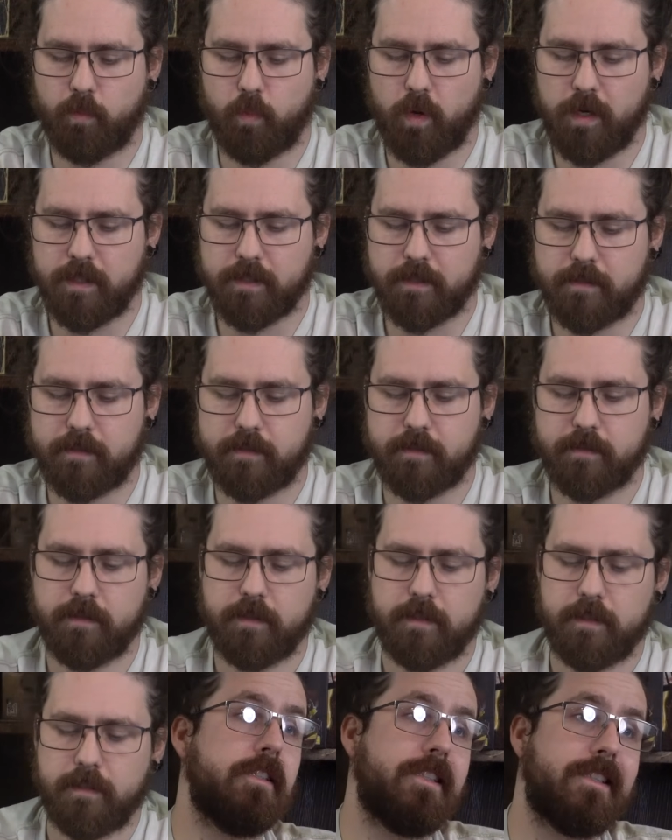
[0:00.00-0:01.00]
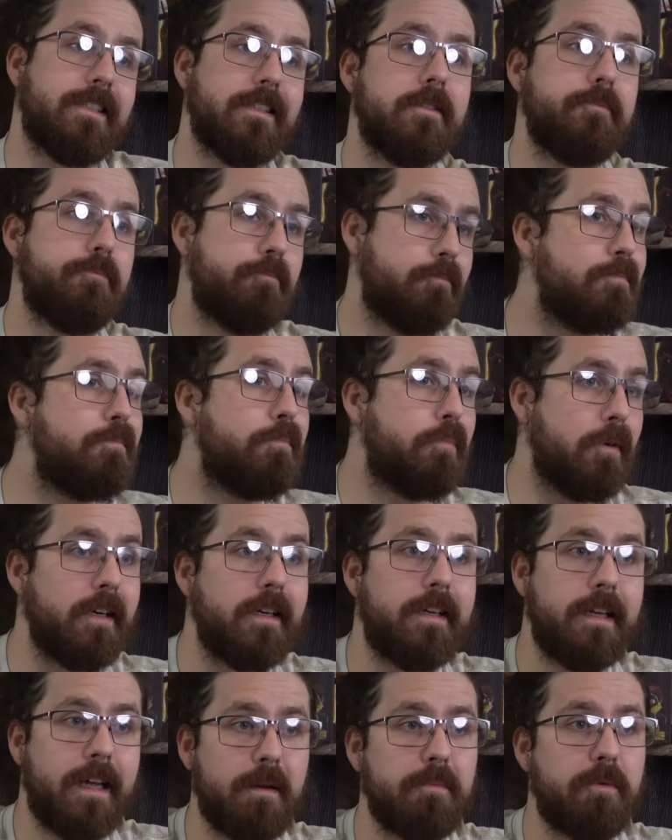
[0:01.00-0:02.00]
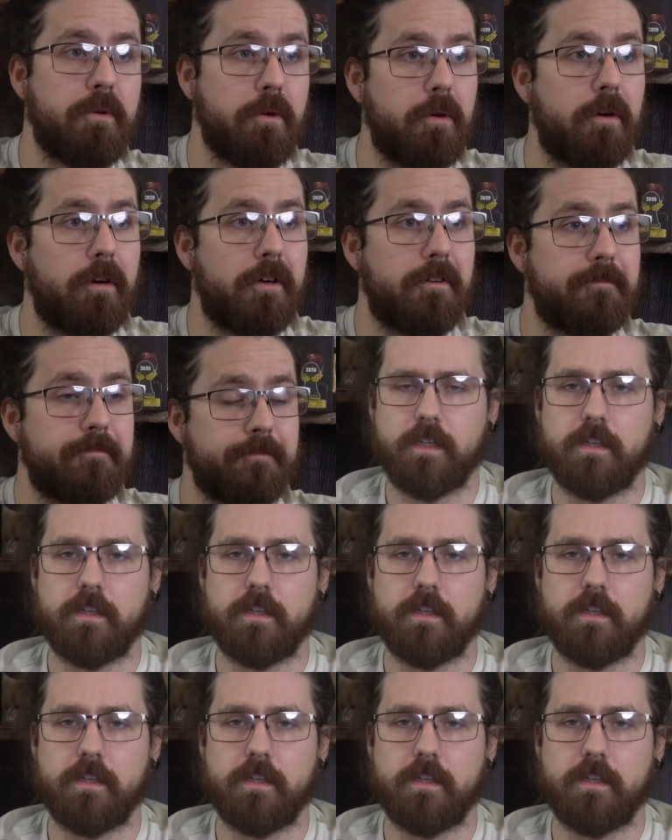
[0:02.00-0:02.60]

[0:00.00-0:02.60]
once. This is pretty damn cool.